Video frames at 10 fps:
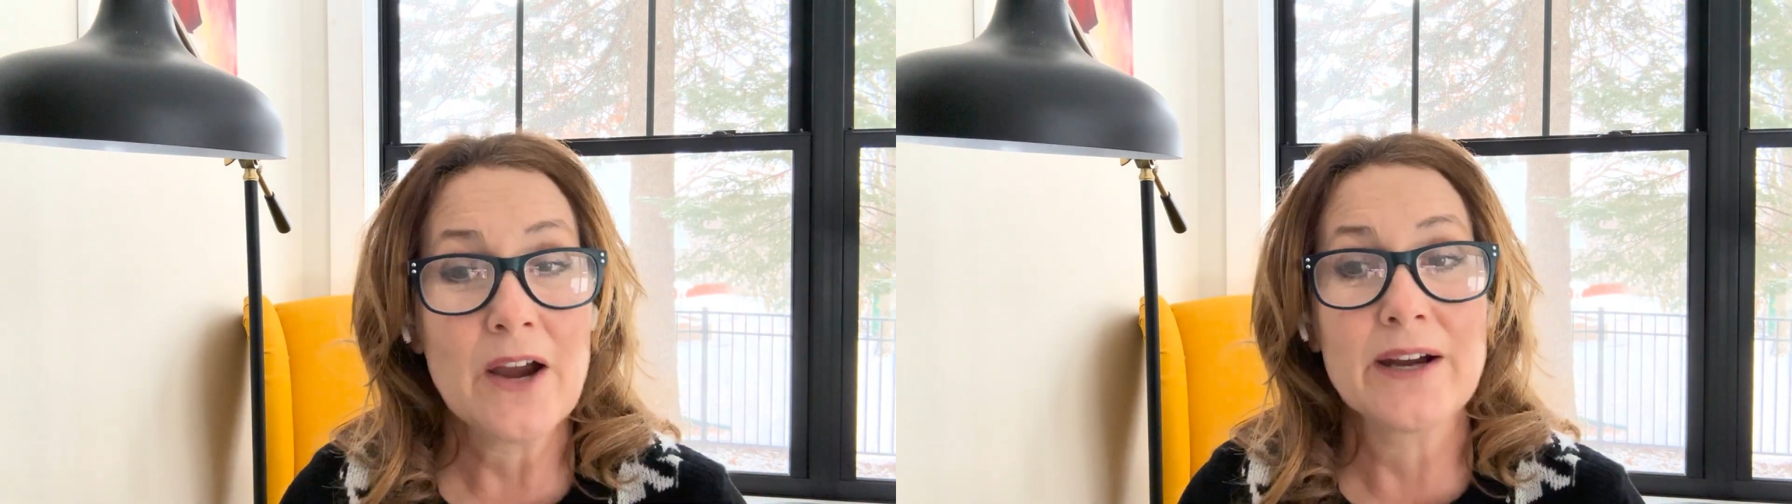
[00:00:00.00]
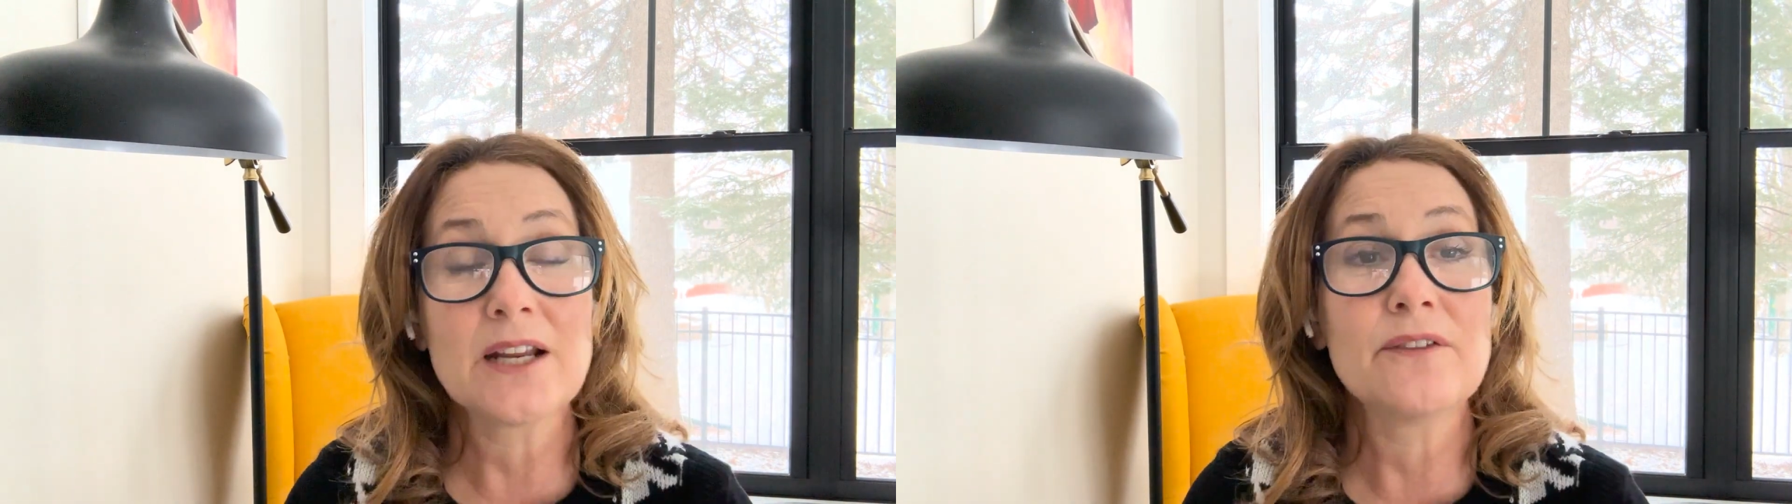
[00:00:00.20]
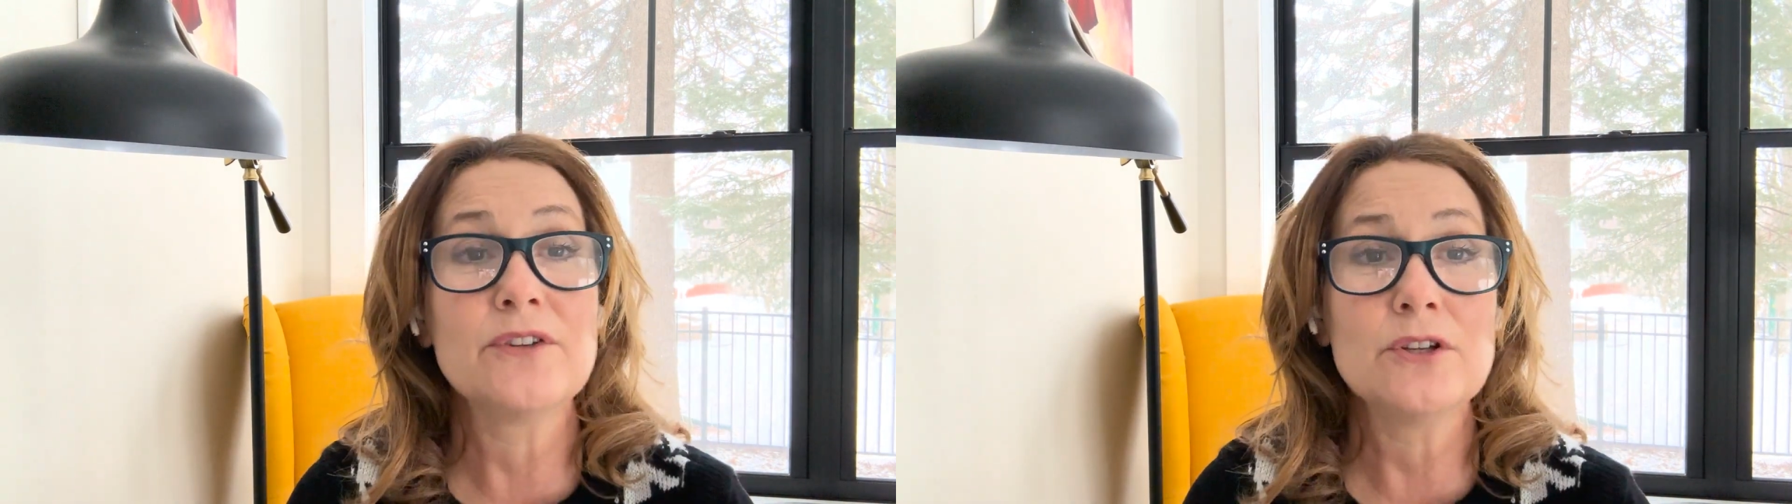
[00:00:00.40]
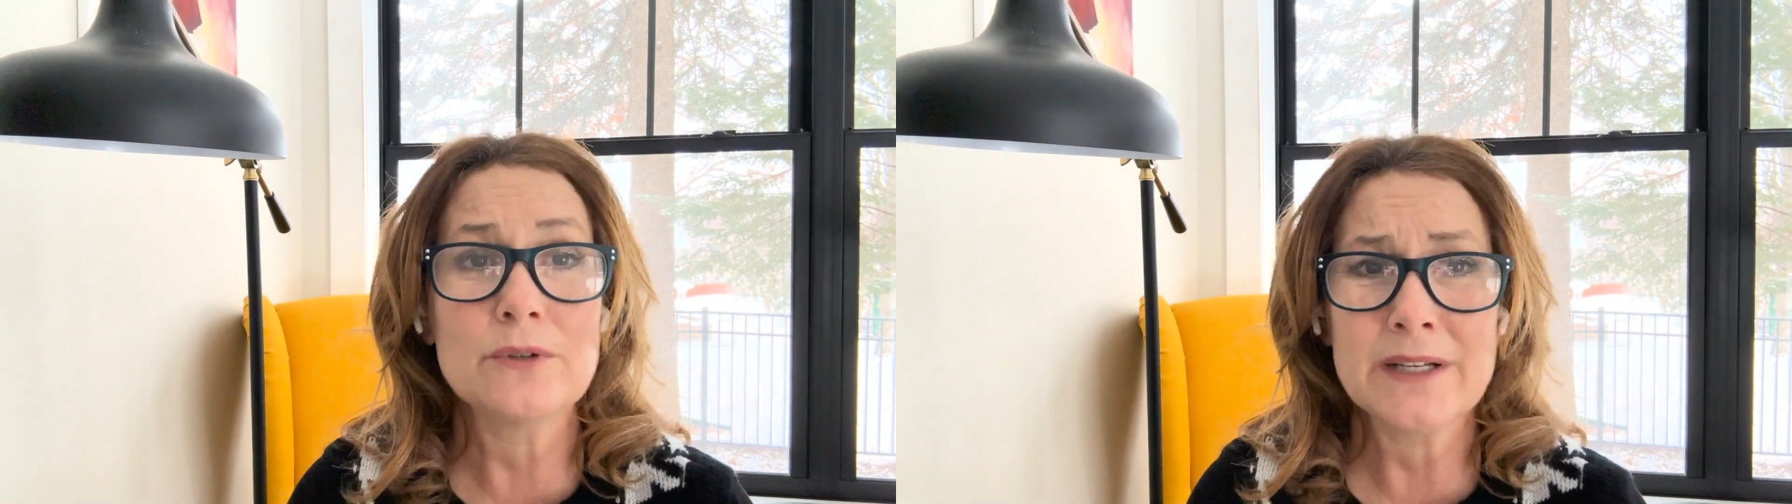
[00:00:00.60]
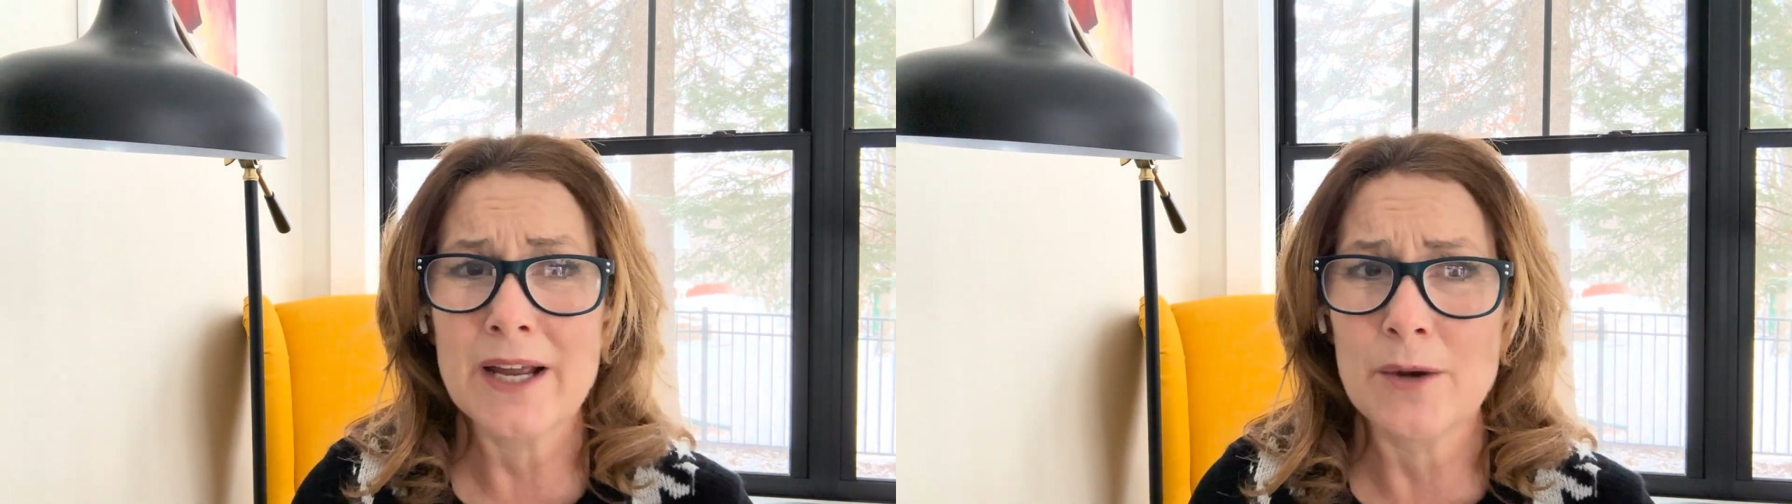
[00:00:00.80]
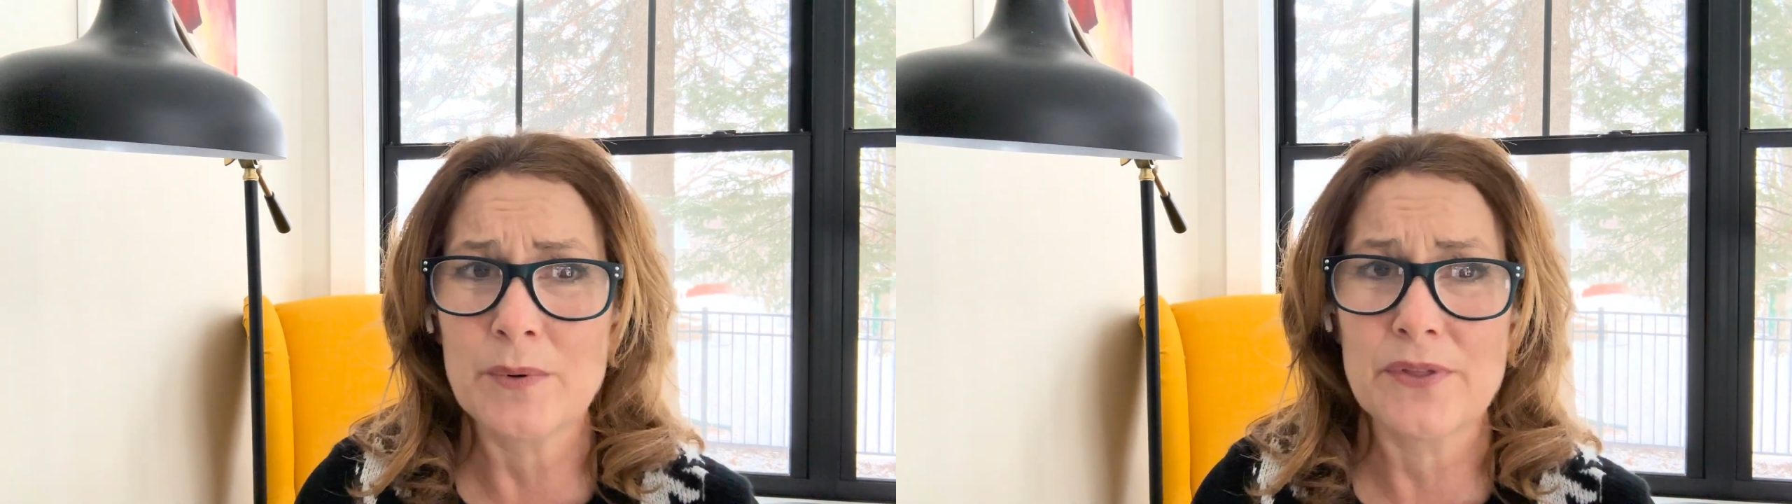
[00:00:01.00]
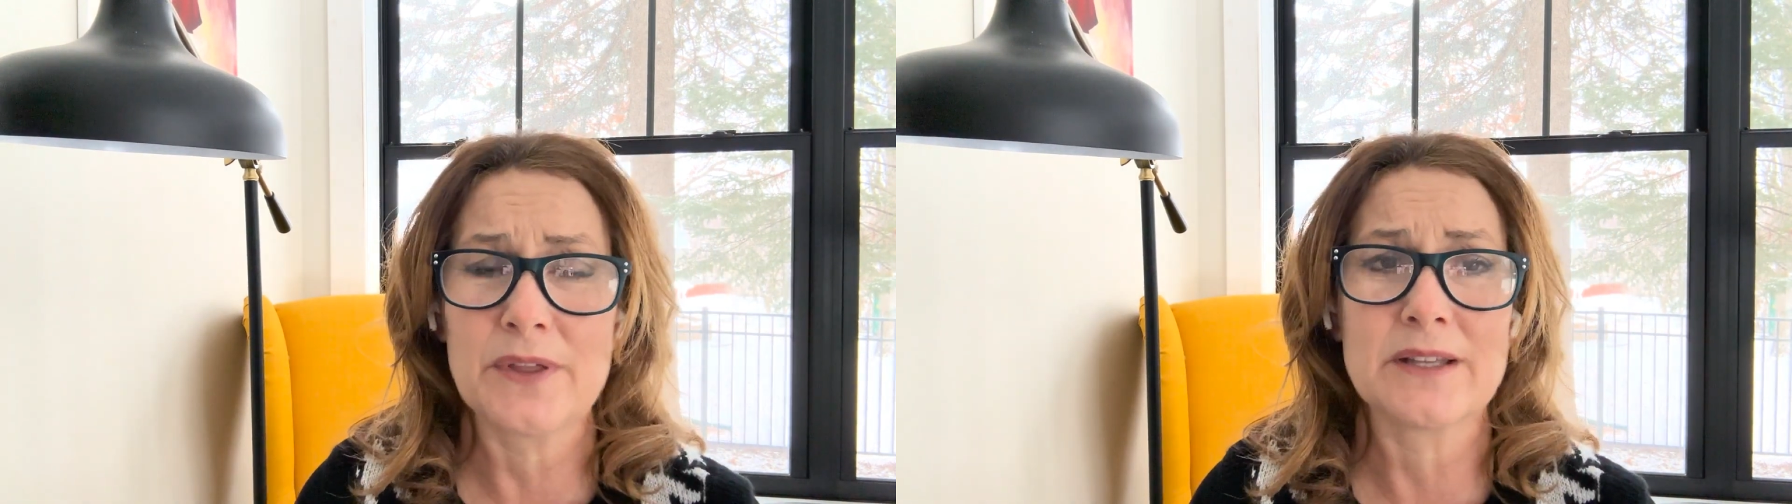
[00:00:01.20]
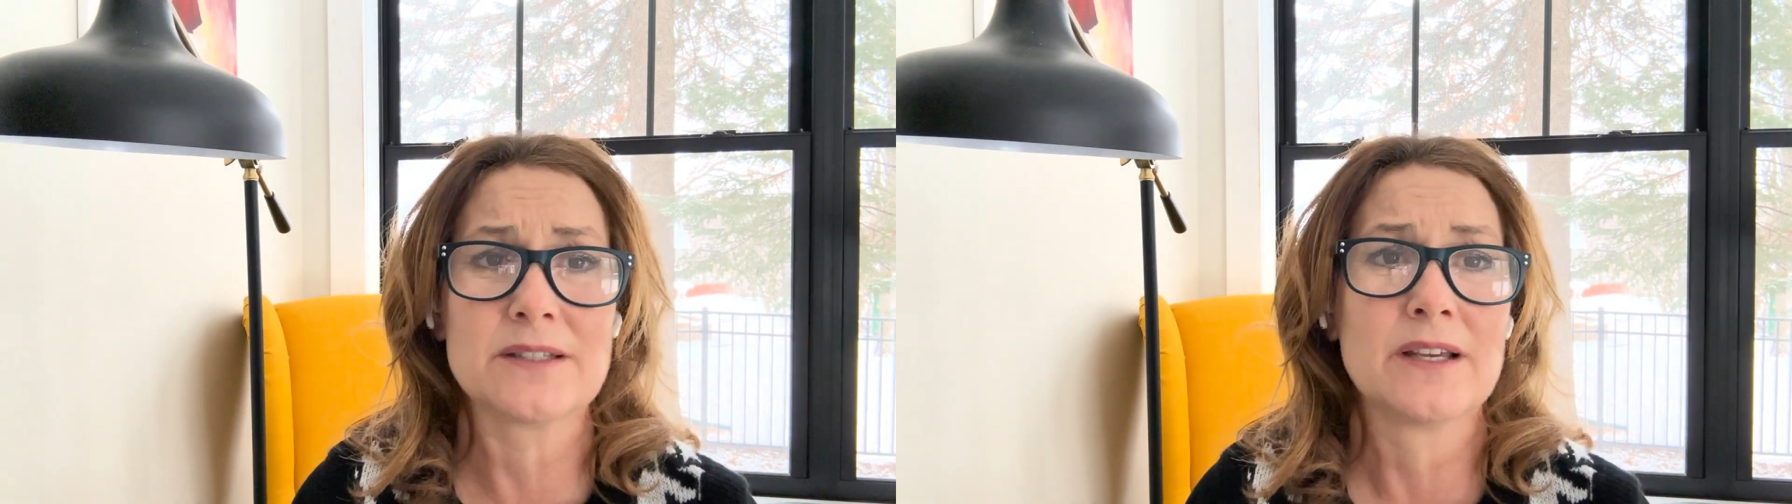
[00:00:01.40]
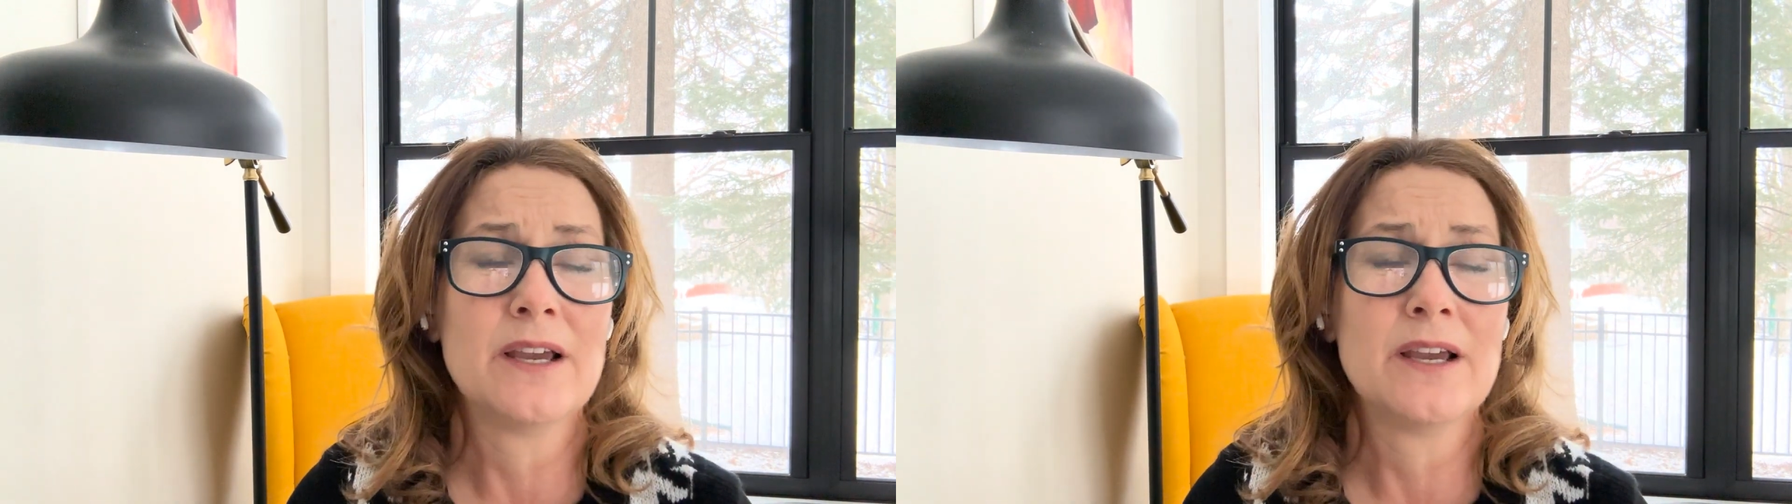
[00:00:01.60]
All right, if you need help with this,